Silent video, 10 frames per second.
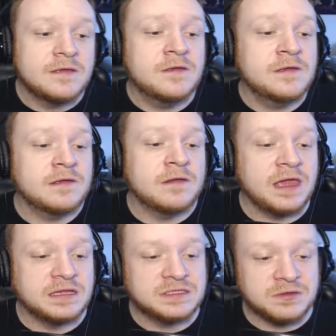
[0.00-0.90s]

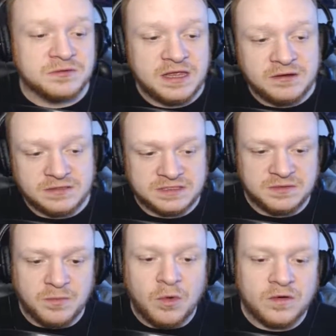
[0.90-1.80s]
Okay, so here's
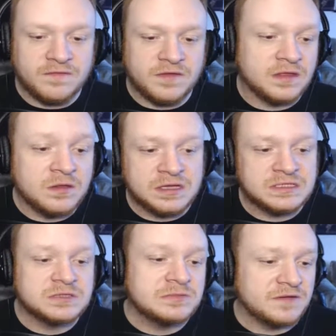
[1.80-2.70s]
more of the
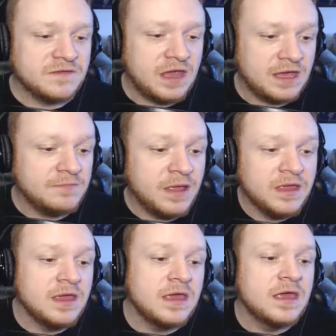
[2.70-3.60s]
description of the game.
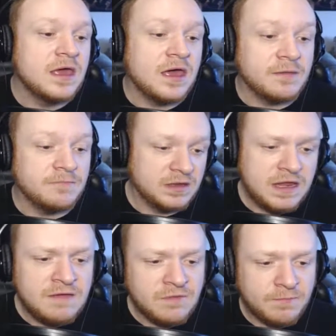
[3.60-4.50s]
An
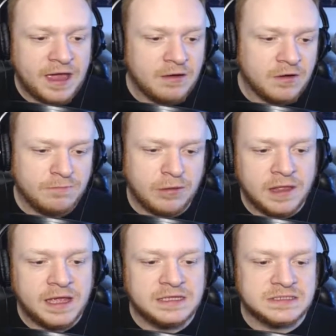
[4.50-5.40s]
evil power
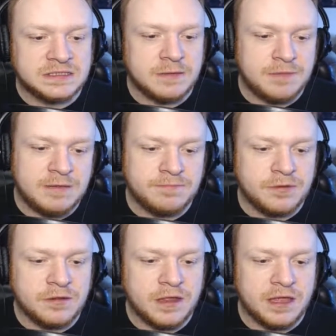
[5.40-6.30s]
plagues the
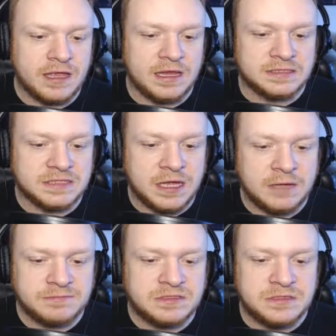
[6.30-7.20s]
people, and it's
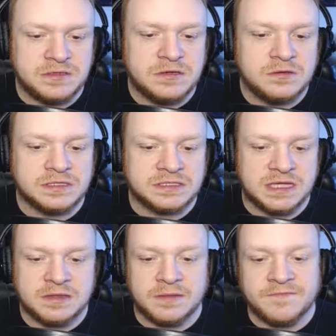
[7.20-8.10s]
up to you to
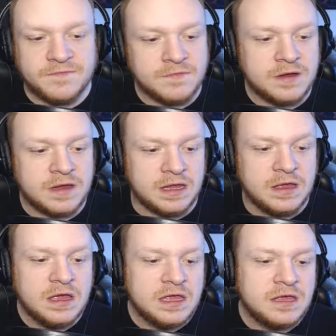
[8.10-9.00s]
set them free.
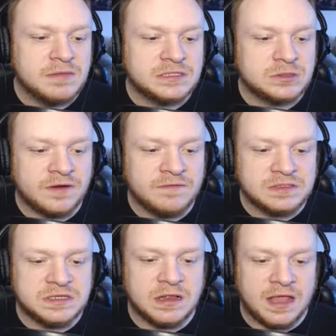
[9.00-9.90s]
You must travel
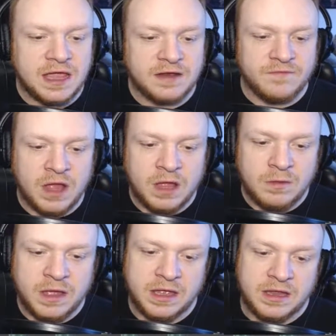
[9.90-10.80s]
to the land of
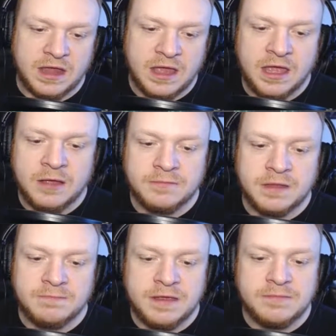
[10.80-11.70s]
Alwa and help
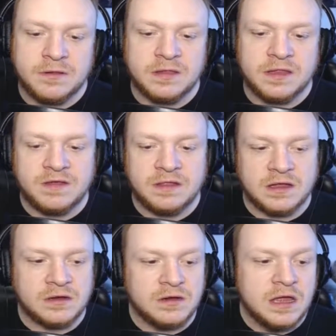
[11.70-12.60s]
the people living
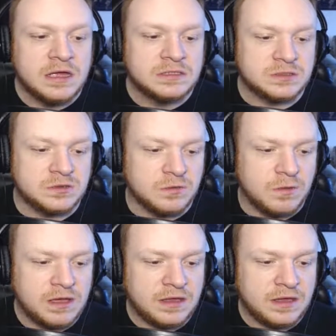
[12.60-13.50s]
there to
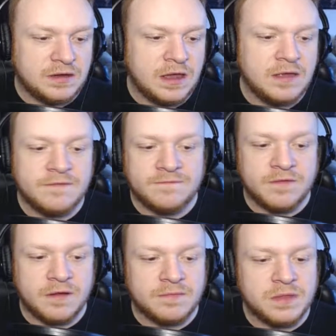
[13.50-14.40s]
awaken
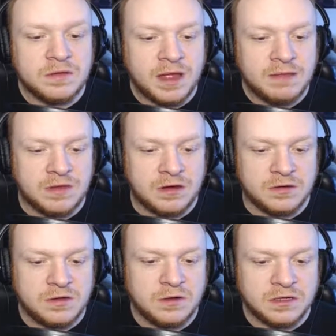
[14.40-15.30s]
from their nightmare.
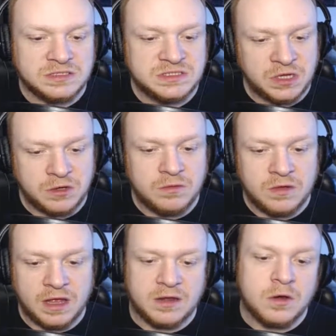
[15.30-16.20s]
You are
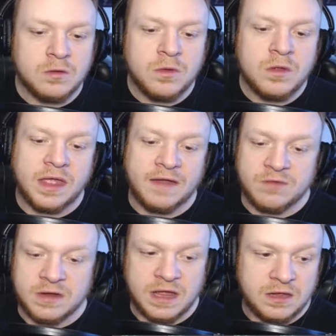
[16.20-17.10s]
Zoe, a normal,
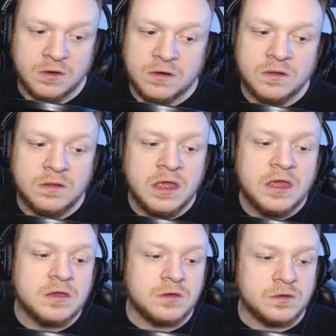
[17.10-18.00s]
everyday girl
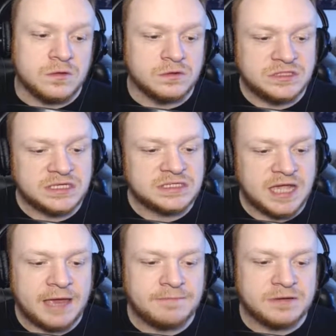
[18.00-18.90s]
who just
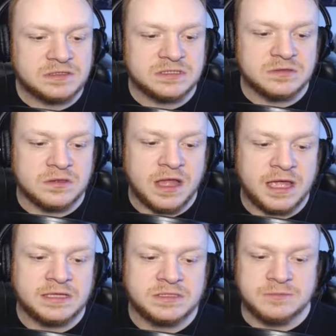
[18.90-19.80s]
happens to
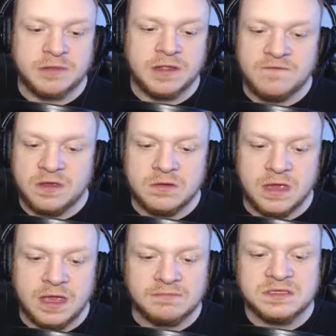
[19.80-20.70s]
like to play video
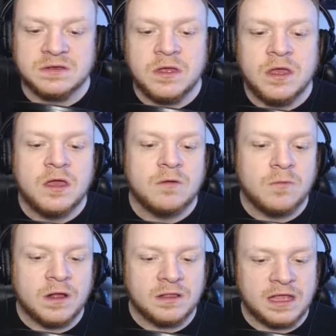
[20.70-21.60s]
games.
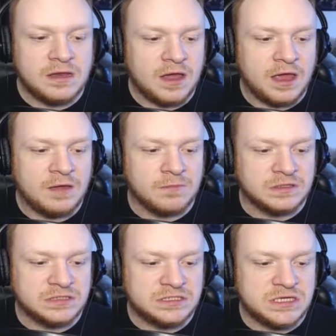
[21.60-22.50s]
One late night,
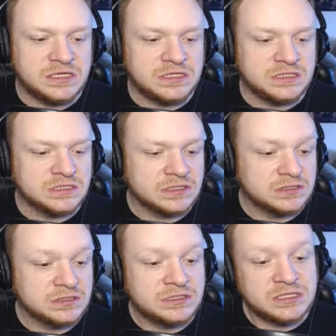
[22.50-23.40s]
when she's
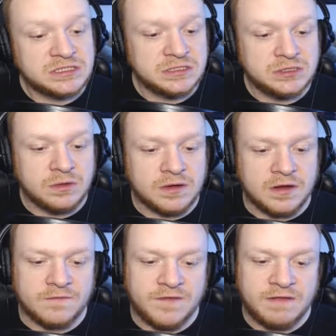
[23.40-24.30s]
just enjoying
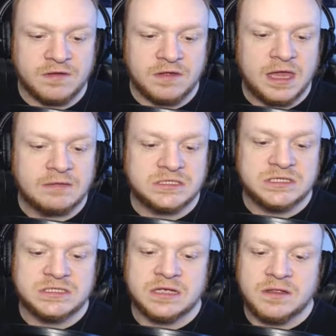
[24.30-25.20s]
her favorite game,
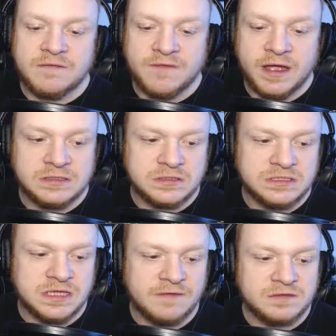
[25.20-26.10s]
she suddenly finds
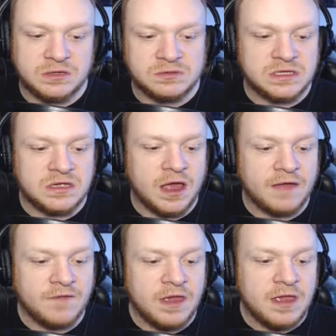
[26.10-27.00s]
herself dozing
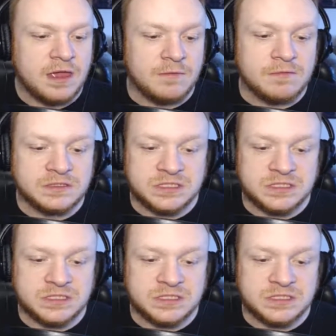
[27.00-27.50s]
off, and when she